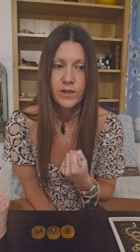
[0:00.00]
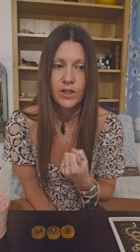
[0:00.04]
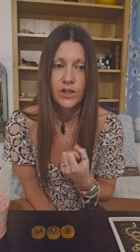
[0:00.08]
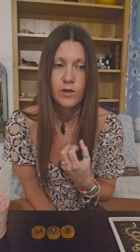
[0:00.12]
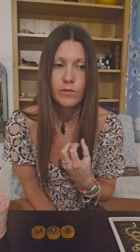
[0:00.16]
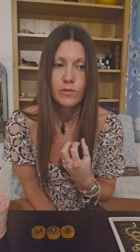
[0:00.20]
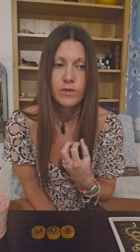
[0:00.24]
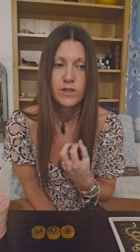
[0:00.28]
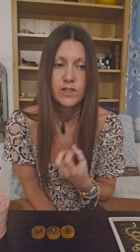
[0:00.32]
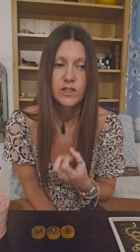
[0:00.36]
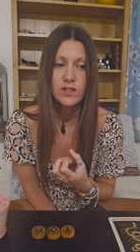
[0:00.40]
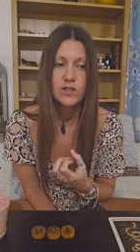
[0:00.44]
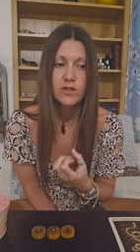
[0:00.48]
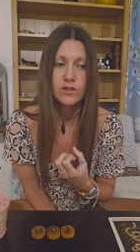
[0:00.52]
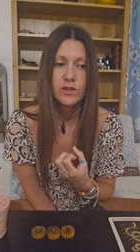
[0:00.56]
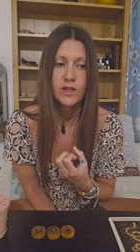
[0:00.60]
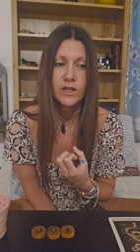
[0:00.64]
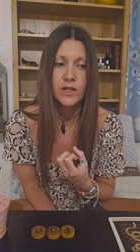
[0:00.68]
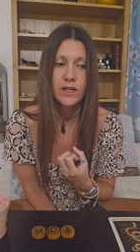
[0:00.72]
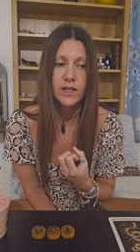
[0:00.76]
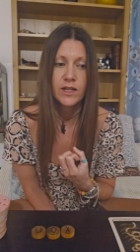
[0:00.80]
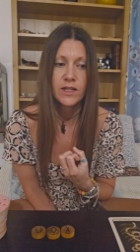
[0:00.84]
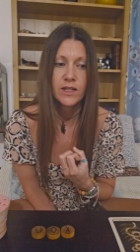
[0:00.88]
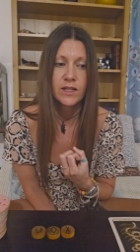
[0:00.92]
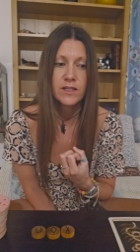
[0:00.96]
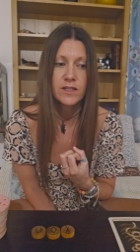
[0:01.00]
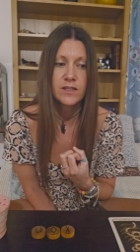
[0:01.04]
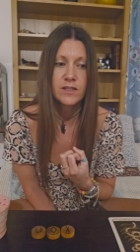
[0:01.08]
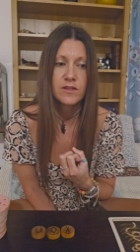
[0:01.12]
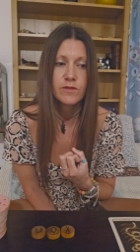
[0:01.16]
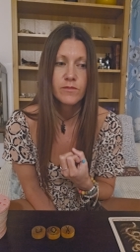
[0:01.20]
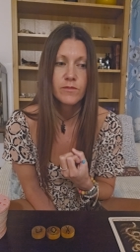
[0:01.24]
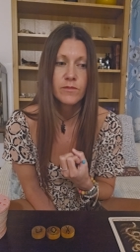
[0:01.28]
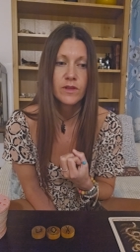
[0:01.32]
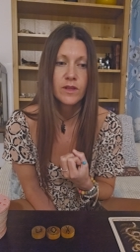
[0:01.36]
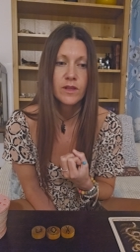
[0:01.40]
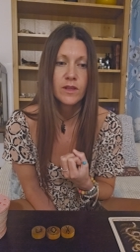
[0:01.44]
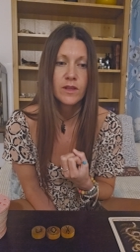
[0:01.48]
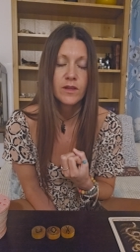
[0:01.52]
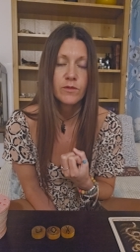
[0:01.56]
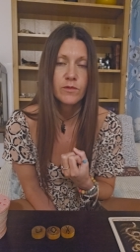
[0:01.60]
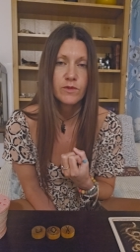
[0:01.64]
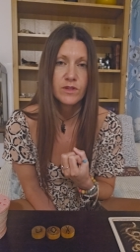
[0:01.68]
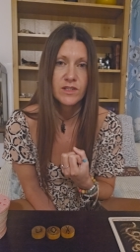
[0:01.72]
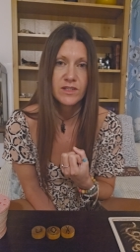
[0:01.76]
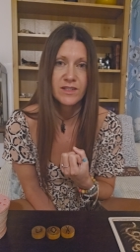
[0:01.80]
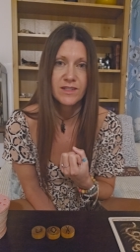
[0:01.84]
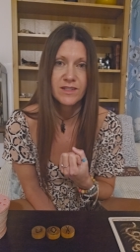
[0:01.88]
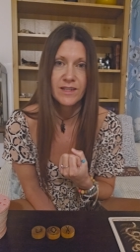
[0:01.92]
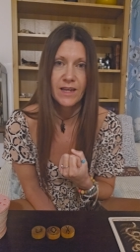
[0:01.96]
You mistook it as something that
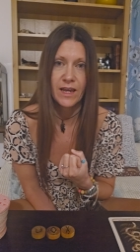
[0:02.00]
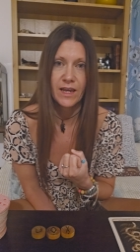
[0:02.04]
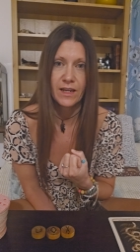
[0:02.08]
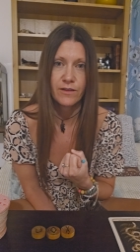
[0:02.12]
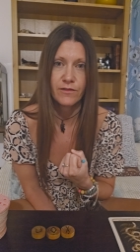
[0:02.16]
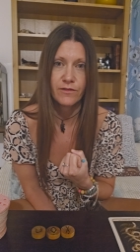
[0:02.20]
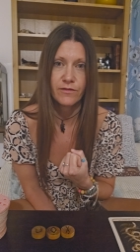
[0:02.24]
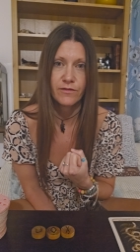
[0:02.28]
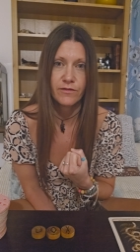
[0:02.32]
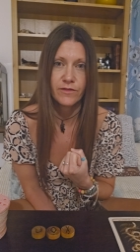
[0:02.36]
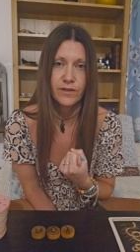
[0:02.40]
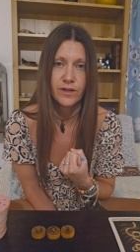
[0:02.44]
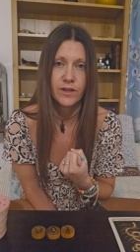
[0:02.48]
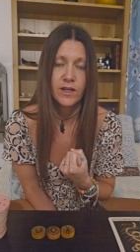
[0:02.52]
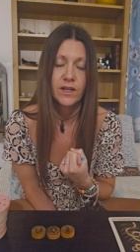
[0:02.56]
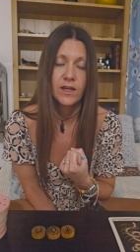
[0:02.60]
was safe.